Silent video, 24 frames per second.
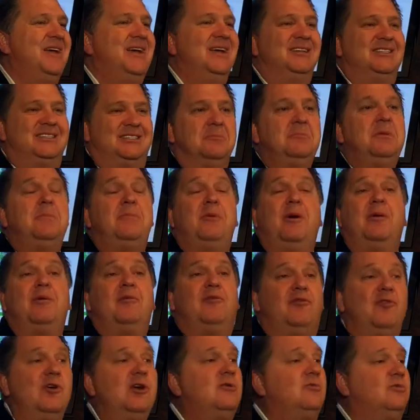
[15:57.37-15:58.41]
Some people I
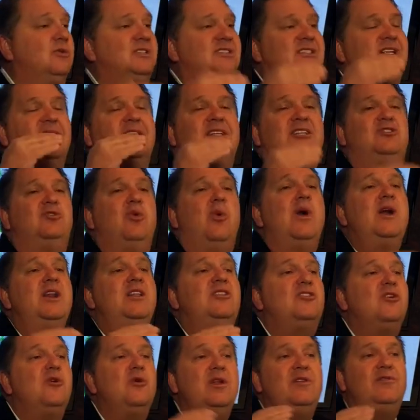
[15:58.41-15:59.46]
referred were selling 20,
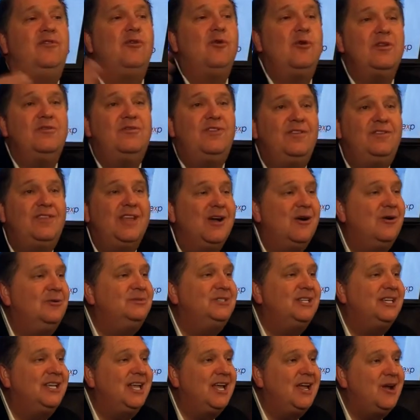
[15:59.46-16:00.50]
30, 40, 50
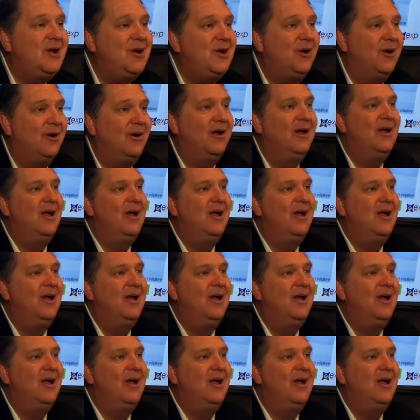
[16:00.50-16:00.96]
homes a year.